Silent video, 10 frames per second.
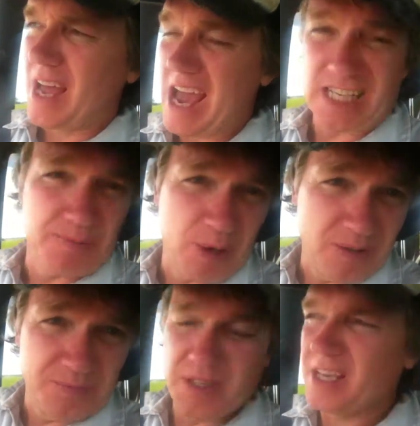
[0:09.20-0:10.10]

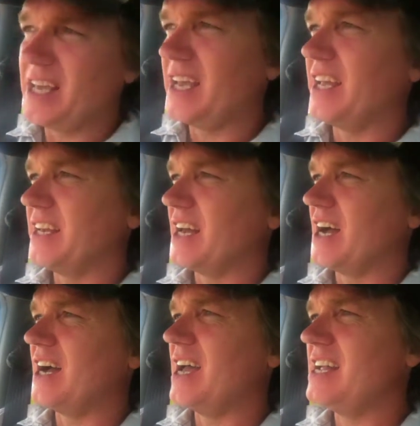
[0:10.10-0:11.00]
expert in
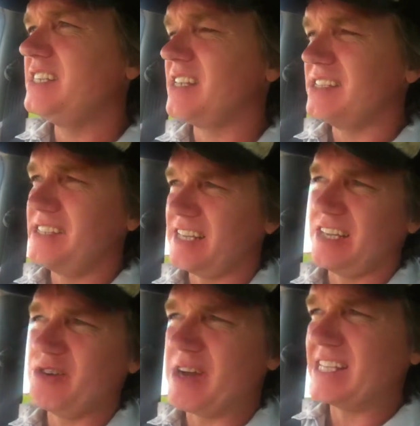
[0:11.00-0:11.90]
Echizen
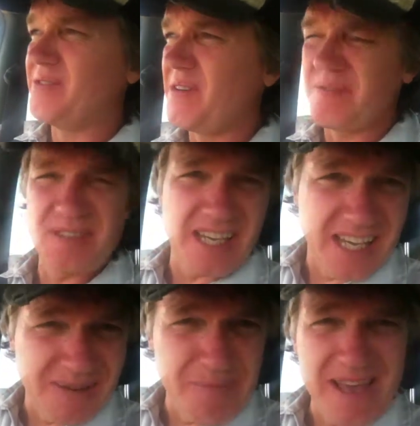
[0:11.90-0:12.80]
City, who has
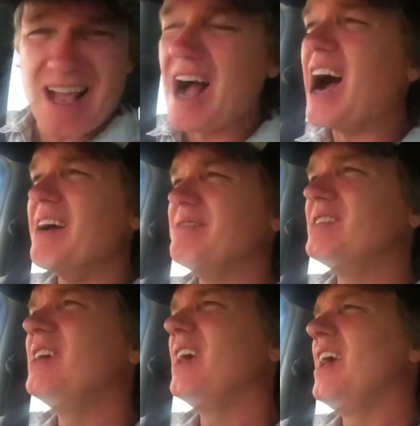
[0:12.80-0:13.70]
15
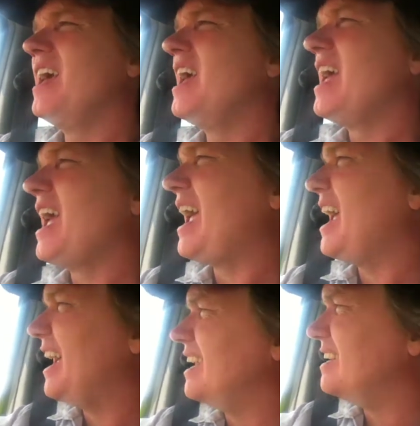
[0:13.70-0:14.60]
beehives.
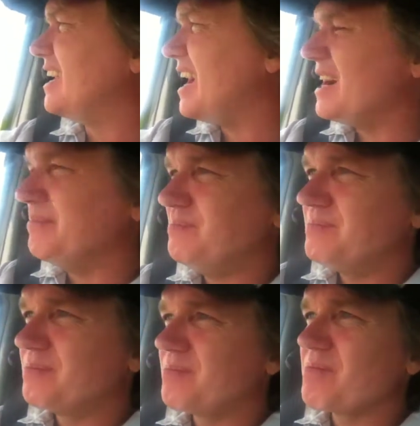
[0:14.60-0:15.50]
And
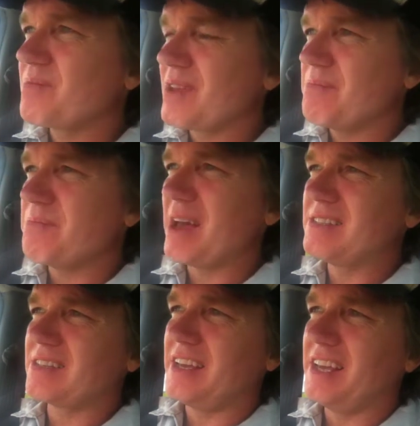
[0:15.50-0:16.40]

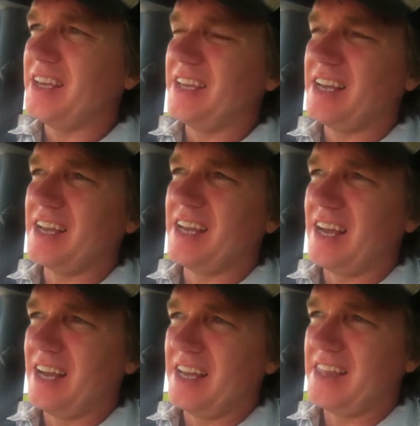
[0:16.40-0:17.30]
basically,
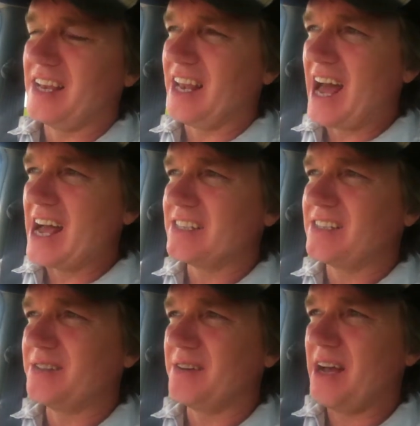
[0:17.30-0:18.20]
in the
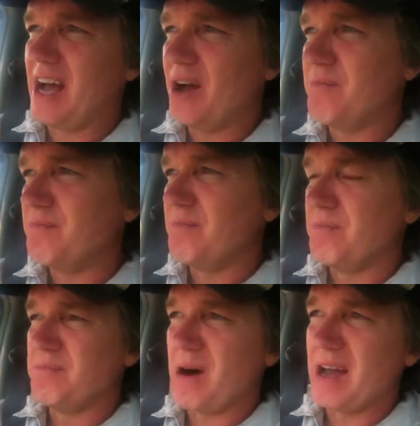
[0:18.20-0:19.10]
last
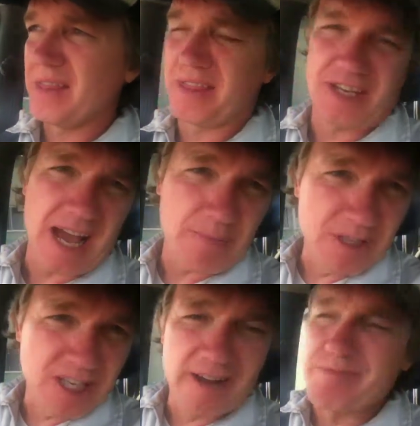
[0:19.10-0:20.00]
month, the
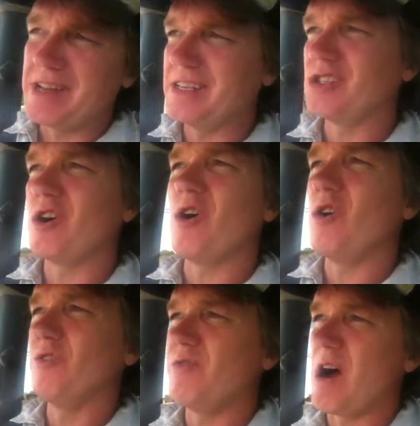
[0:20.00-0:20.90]
Japanese government has
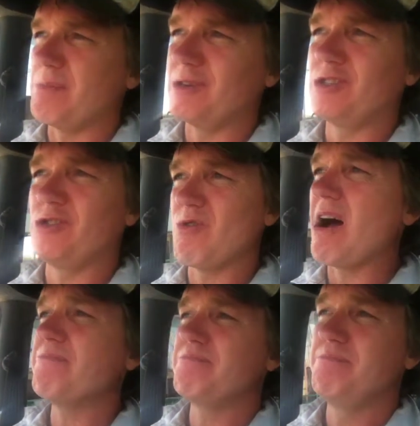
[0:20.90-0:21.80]
told farmers to drop,